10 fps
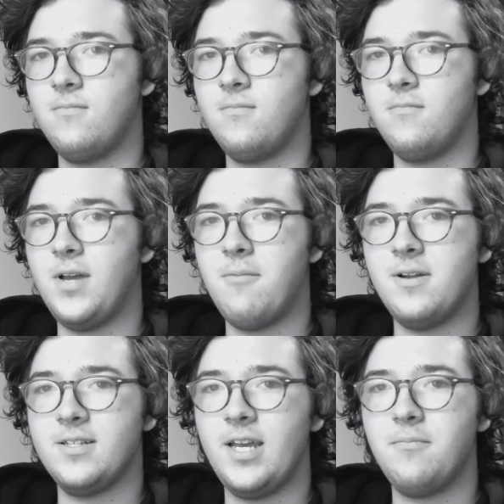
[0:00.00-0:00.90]
Batman
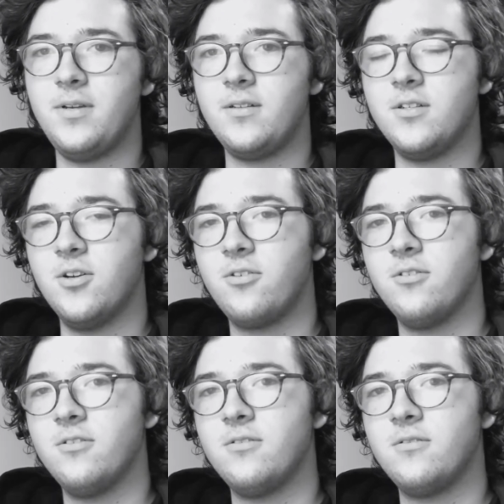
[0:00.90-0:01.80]
taping the
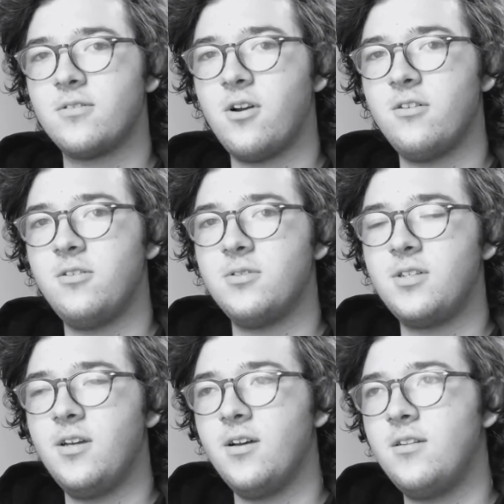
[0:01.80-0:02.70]
Joker card to his
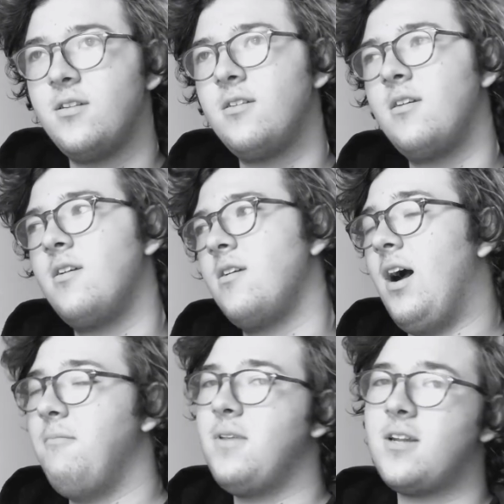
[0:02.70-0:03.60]
gun.
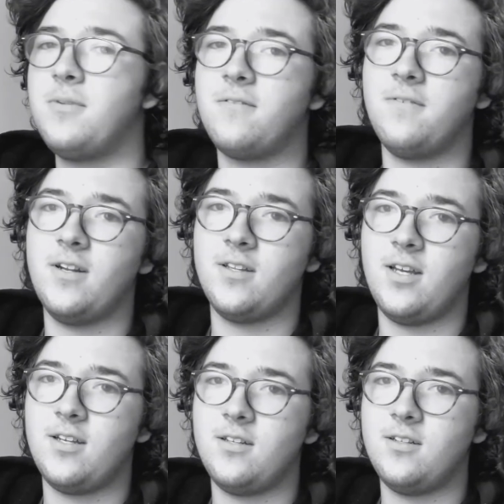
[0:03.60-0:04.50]
I'm not a big fan of that.
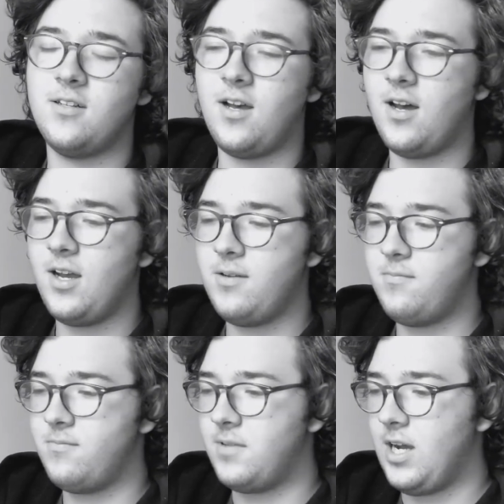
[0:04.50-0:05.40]

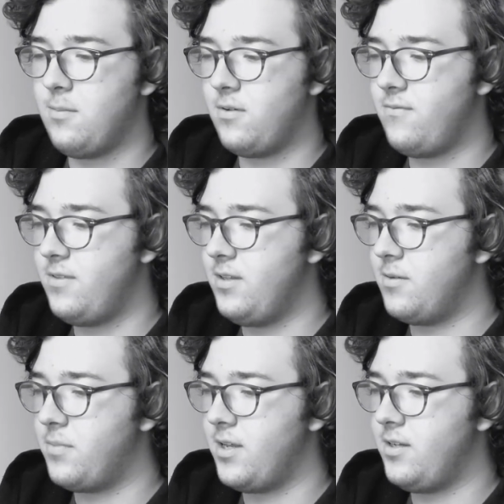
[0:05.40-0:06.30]
I'm of the
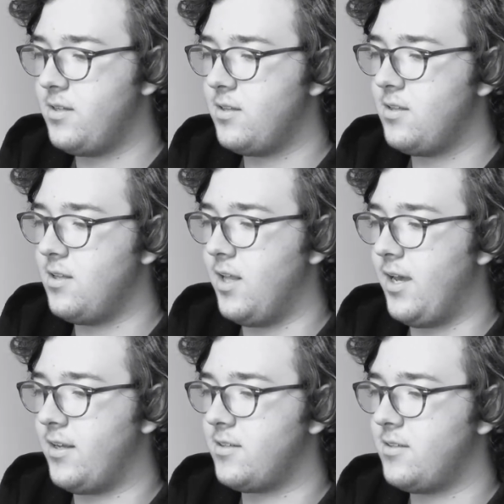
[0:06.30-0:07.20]
opinion
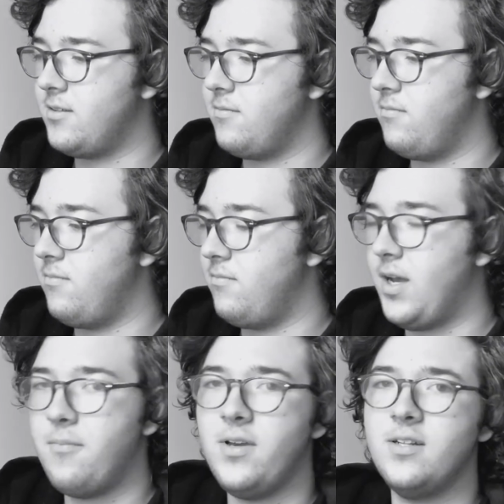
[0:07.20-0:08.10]
that
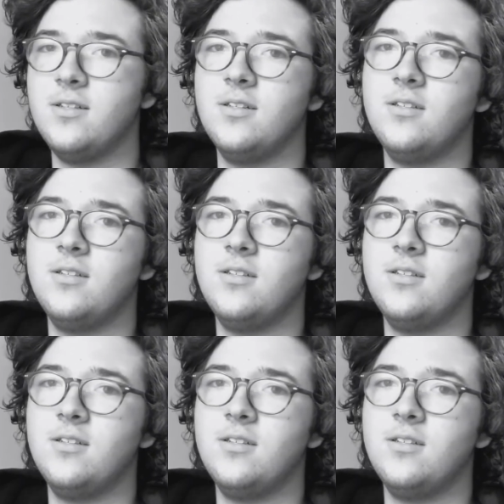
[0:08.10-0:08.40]
Batman